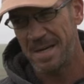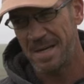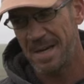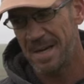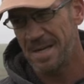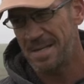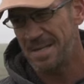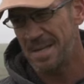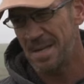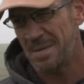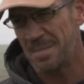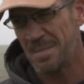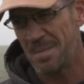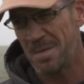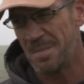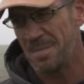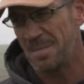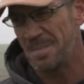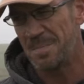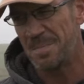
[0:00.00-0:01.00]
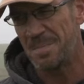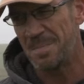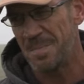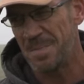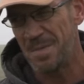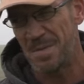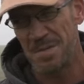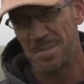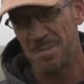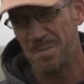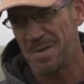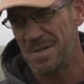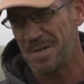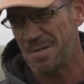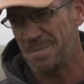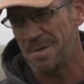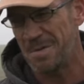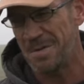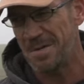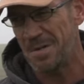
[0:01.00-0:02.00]
Against that mob, those boys
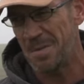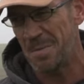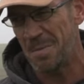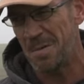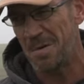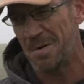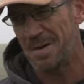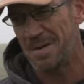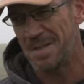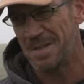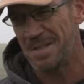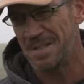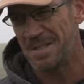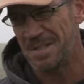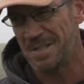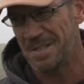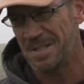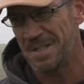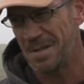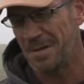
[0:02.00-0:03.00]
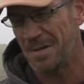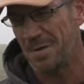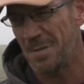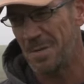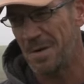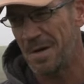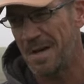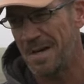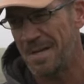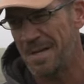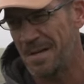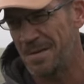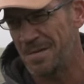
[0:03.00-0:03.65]
have been around the block. She's going to have to work cut